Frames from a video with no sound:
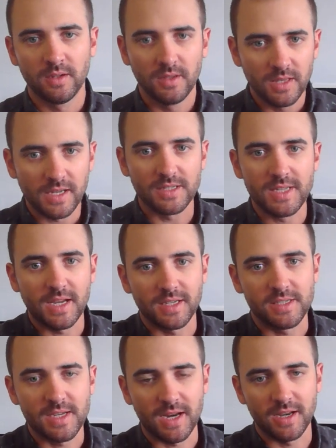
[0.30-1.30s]
I'd like to take a
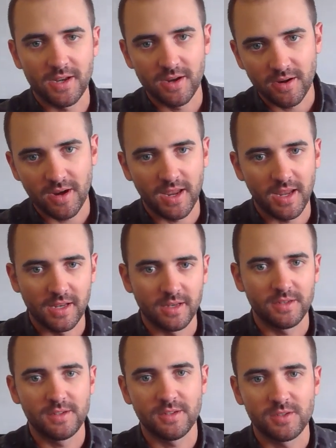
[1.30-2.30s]
second here and